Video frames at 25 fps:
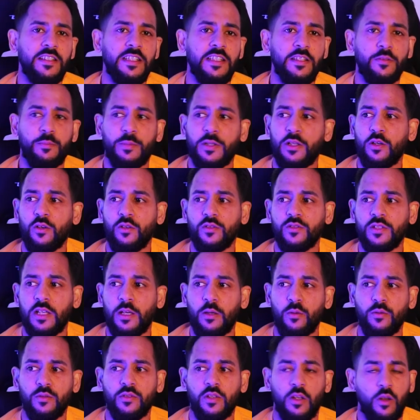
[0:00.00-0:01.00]
is because I
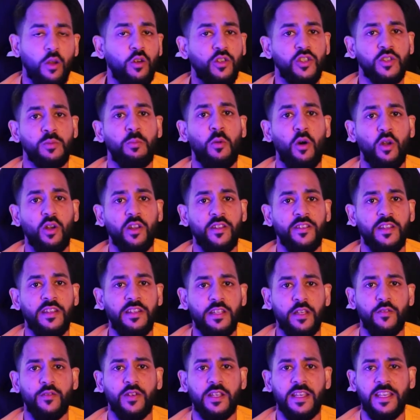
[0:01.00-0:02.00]
was a lot smaller than
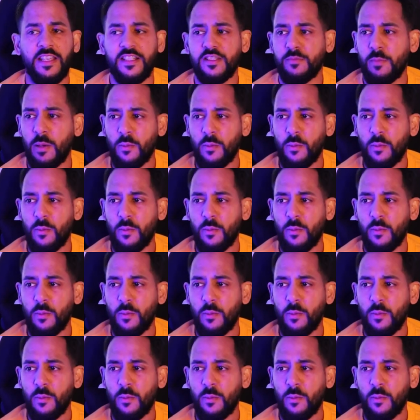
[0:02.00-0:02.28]
the other kids.